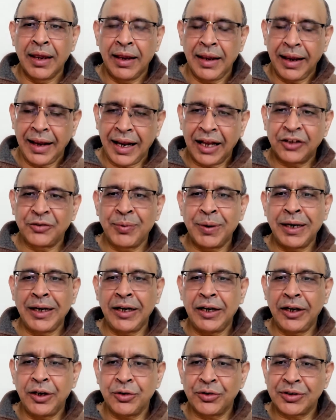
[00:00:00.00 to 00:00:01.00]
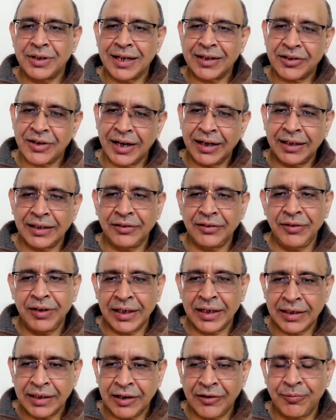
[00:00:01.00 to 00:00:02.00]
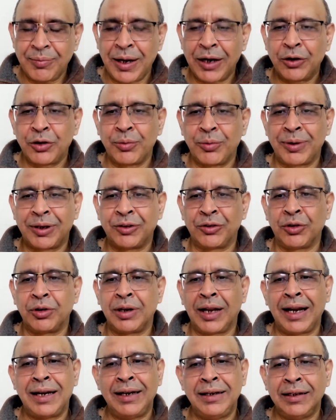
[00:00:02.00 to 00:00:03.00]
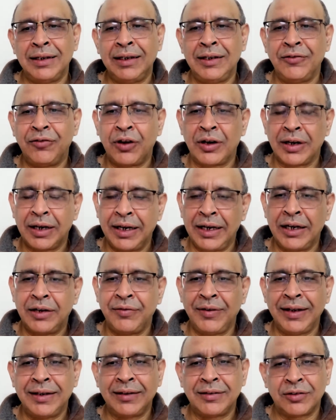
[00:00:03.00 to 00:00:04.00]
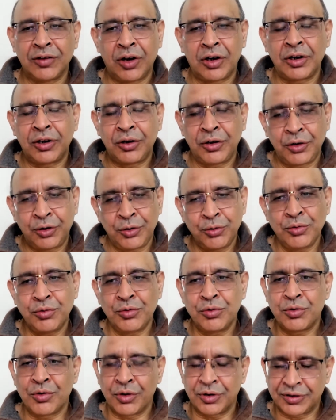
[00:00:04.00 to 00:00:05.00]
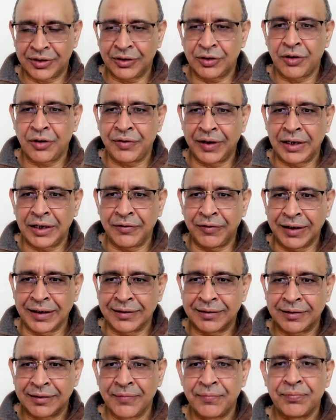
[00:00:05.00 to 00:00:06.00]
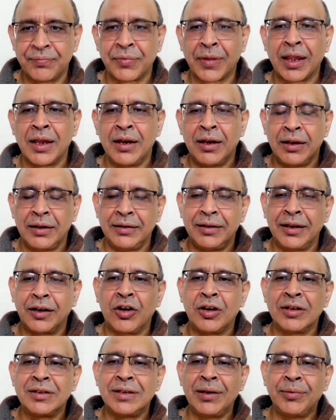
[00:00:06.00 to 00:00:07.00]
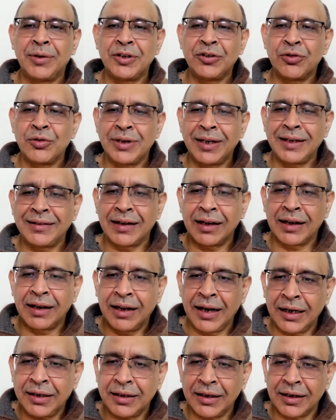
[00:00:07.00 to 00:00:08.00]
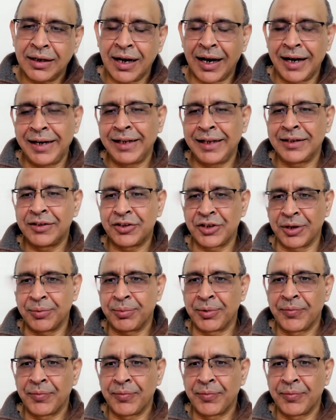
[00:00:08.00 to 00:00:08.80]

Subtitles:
Aspirin-induced gastritis, we can give pantoprazole, ideally for 8 weeks or 2 courses of 8 weeks. The concept is known as gut guardianship.